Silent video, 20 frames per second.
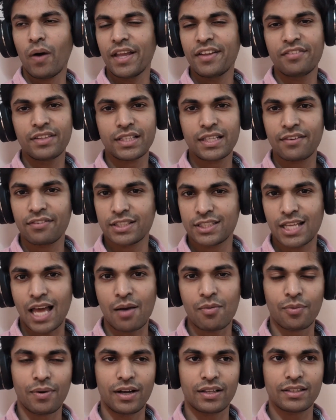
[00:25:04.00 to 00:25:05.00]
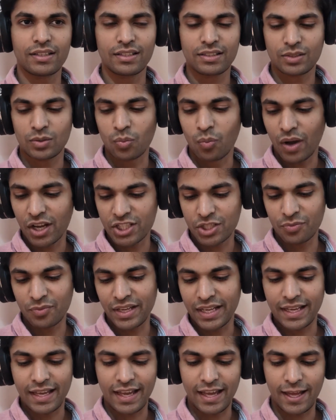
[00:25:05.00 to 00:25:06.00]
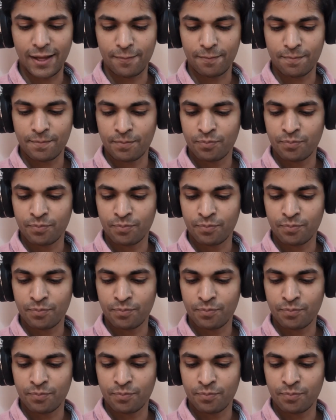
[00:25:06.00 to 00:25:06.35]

Why even give a damn about this? Why should we care?